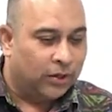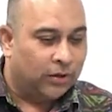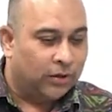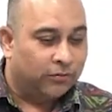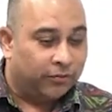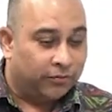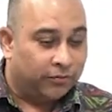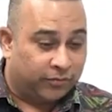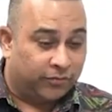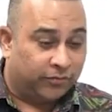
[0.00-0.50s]

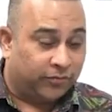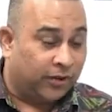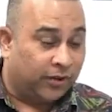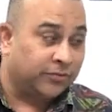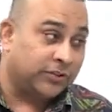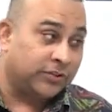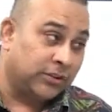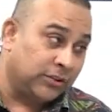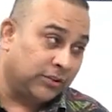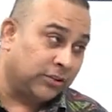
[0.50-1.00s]

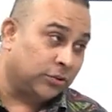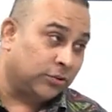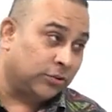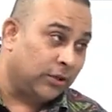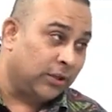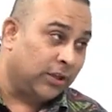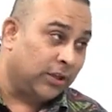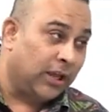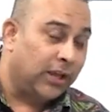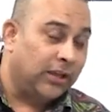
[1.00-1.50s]
55 seats,
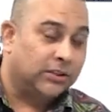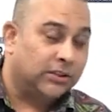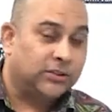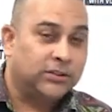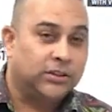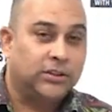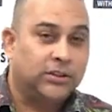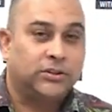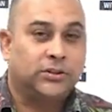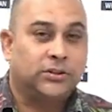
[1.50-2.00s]
28
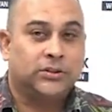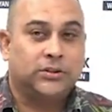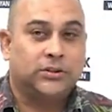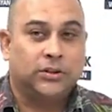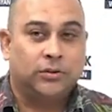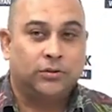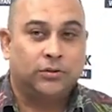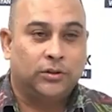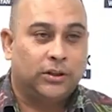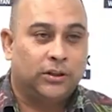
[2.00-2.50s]
seats
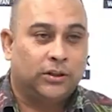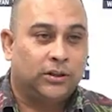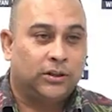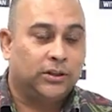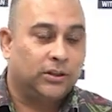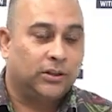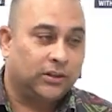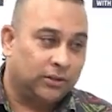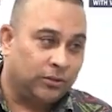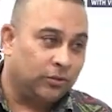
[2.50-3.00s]
you need.
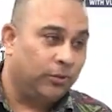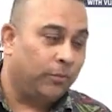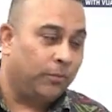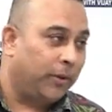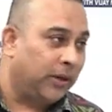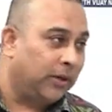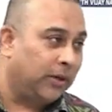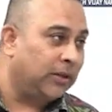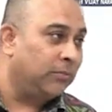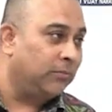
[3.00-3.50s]
No
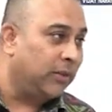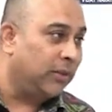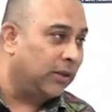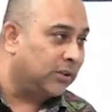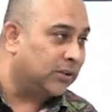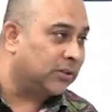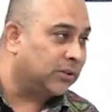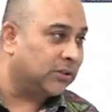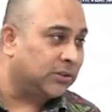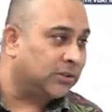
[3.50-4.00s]
party
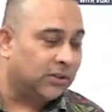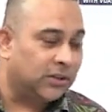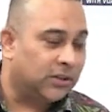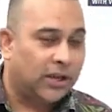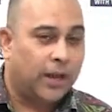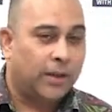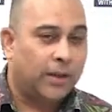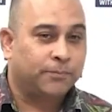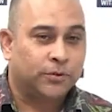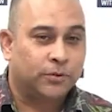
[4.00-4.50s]
makes
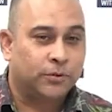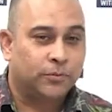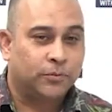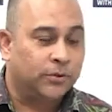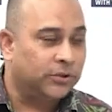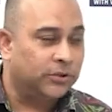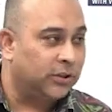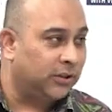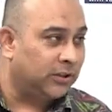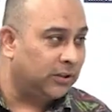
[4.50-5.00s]
absolute yeah.
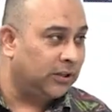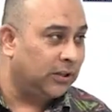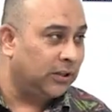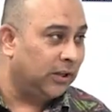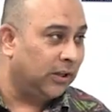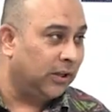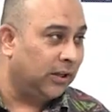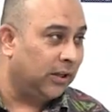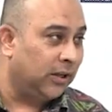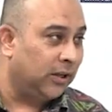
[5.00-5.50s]

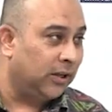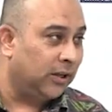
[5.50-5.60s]
majority.